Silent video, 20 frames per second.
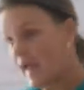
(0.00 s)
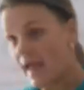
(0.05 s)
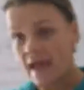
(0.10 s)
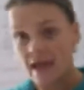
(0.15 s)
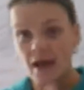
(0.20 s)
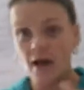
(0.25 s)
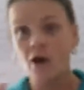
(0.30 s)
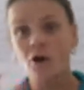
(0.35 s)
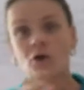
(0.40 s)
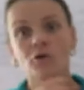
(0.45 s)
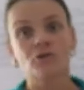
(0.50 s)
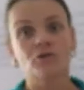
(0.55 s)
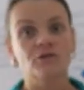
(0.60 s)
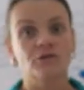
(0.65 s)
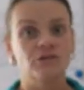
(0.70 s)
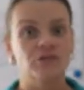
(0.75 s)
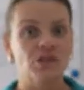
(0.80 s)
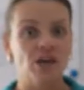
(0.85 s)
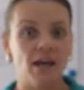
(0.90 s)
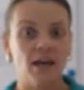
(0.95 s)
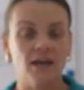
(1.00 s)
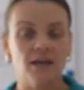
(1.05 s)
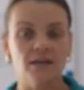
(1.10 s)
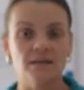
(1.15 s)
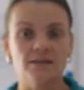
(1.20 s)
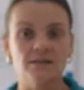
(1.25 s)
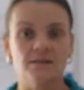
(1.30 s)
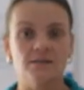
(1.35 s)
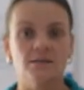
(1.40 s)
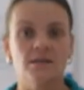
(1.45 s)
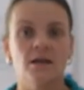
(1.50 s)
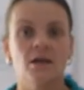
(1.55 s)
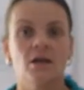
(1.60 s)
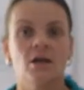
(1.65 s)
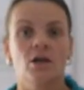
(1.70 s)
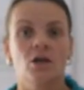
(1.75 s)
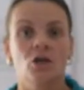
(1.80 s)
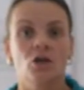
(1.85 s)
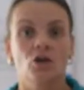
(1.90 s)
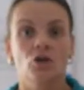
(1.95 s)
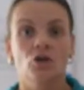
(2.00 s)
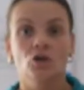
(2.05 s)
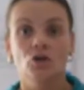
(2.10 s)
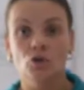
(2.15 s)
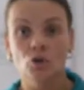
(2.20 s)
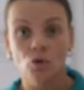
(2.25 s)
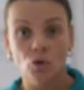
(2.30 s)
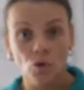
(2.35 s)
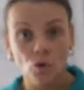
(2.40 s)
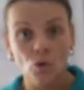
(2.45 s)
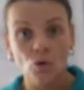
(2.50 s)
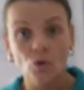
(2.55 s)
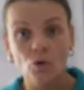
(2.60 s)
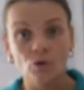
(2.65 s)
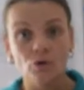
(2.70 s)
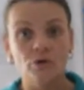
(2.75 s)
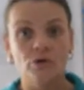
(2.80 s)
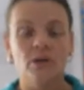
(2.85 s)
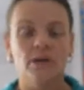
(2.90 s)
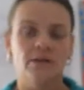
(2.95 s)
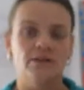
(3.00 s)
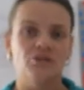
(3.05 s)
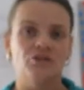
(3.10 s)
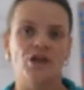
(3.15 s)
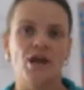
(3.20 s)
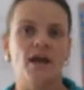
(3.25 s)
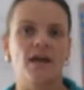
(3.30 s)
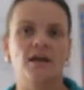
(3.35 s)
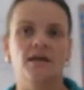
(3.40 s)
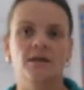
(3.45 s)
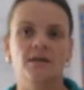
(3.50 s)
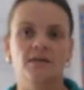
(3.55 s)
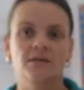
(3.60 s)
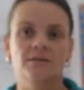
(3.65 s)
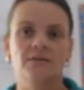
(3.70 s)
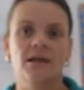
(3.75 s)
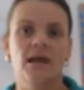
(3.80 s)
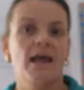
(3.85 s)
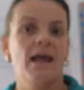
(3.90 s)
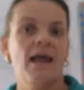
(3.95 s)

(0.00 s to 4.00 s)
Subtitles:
Our jackets, your jacket,